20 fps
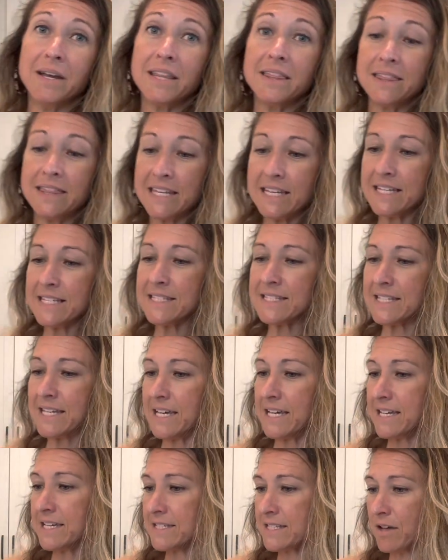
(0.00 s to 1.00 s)
This
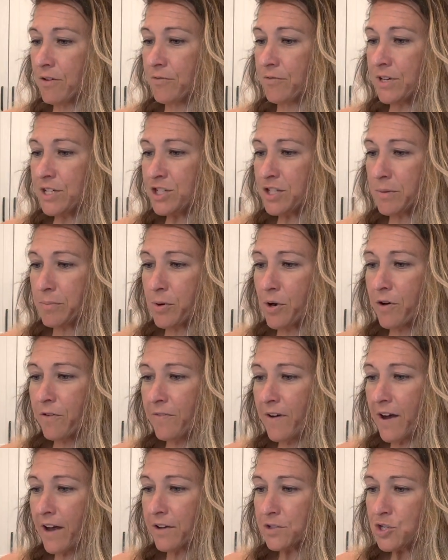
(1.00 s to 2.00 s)
is, I'll read you the
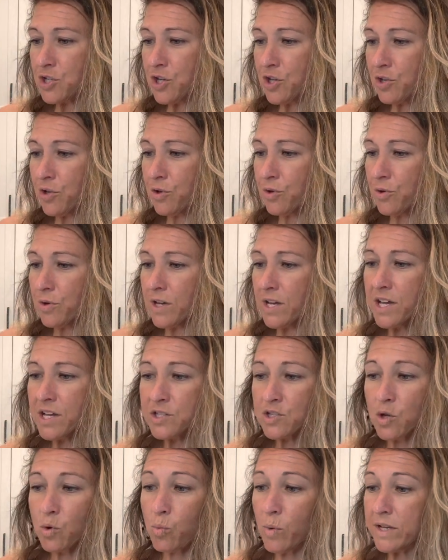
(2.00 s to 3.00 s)
profile too.
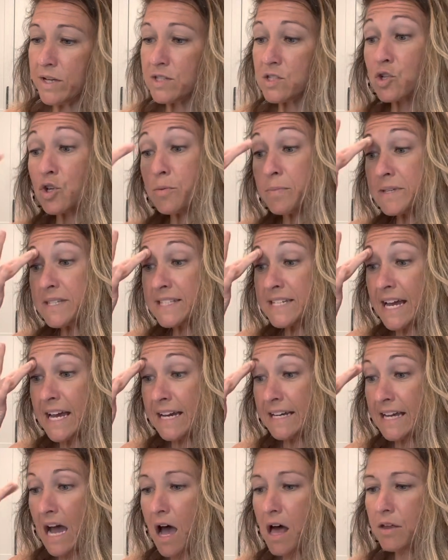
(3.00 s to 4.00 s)
So 1 scoop is
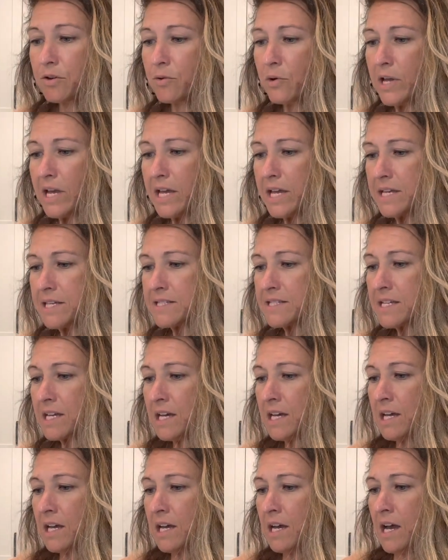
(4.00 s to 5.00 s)
10 calories,
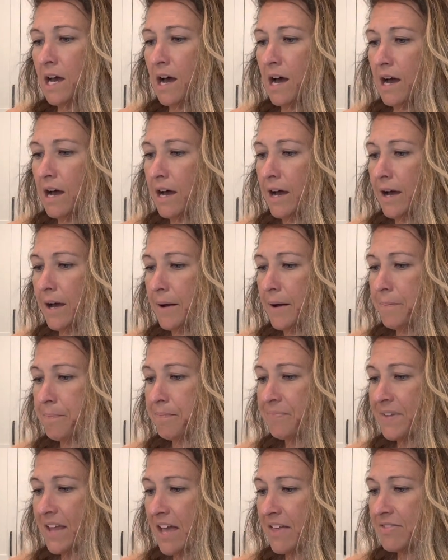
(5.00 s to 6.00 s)

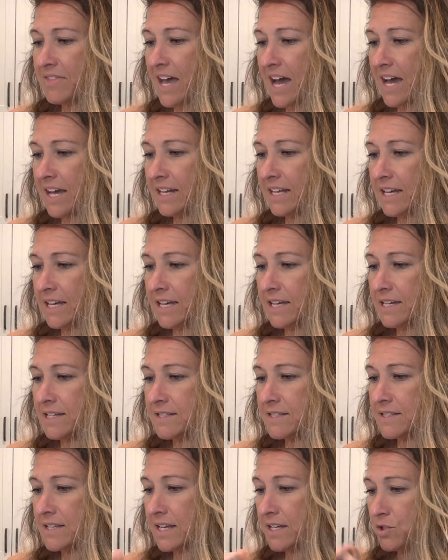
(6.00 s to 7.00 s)
and that
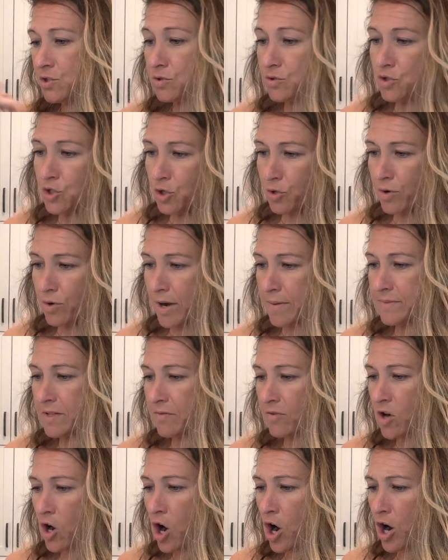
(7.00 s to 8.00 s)
is and 2 grams
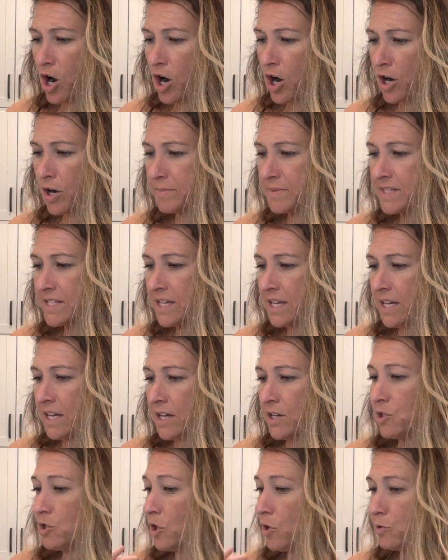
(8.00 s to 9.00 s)
of carbs,
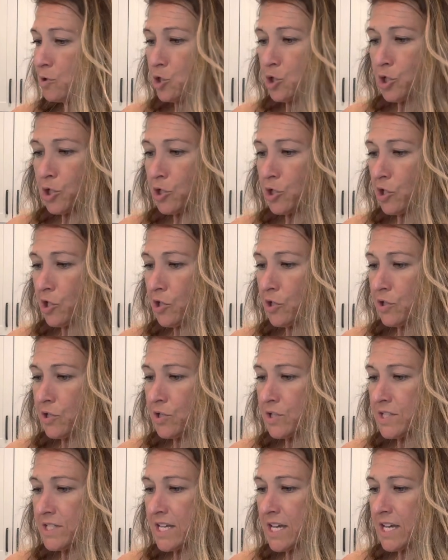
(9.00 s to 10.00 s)
no
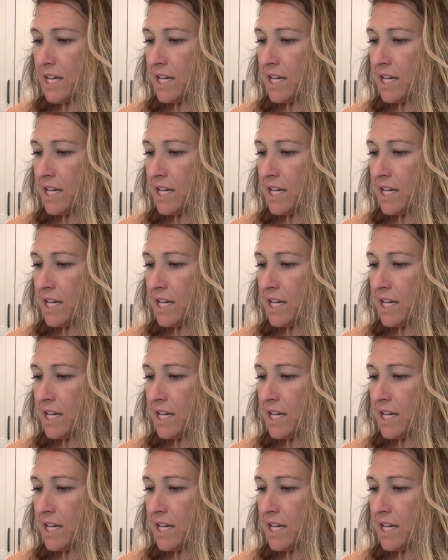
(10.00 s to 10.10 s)
sugars,